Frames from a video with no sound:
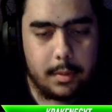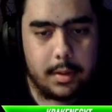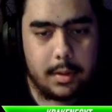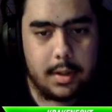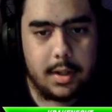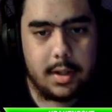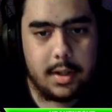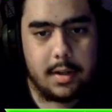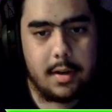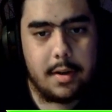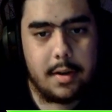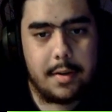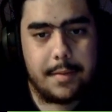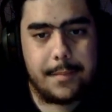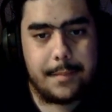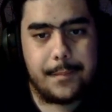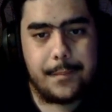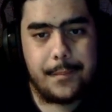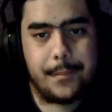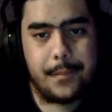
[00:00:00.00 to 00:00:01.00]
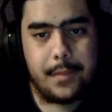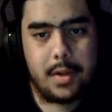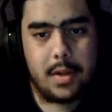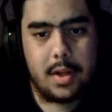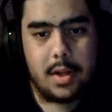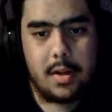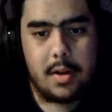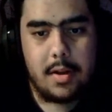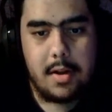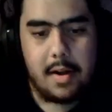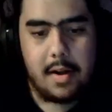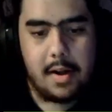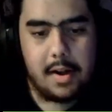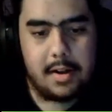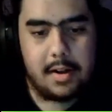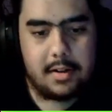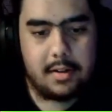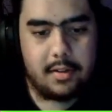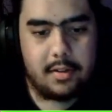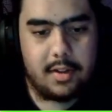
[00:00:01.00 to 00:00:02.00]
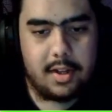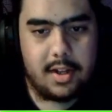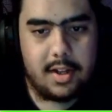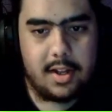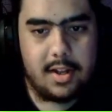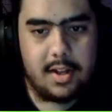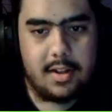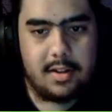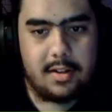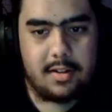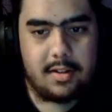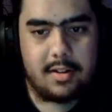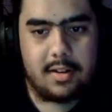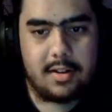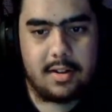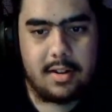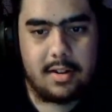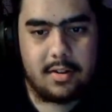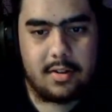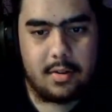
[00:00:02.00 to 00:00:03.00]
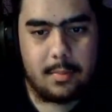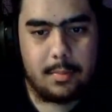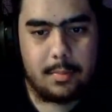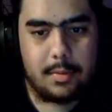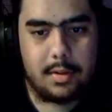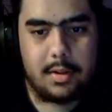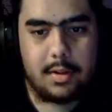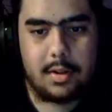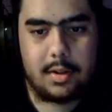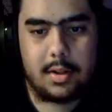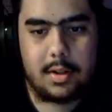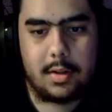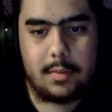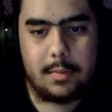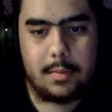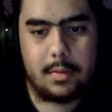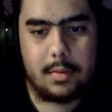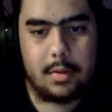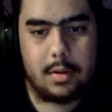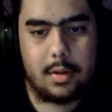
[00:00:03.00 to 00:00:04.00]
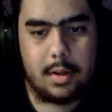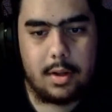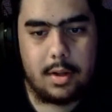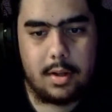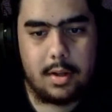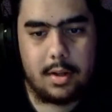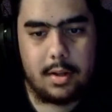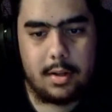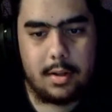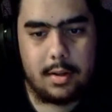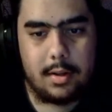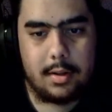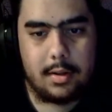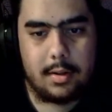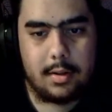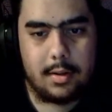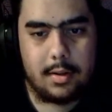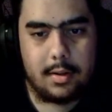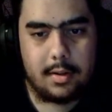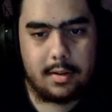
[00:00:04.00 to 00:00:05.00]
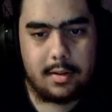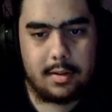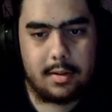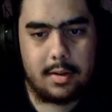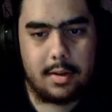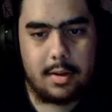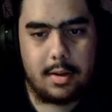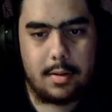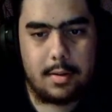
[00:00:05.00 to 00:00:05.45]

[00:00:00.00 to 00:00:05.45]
need. And the thing is, it's completely covered in this.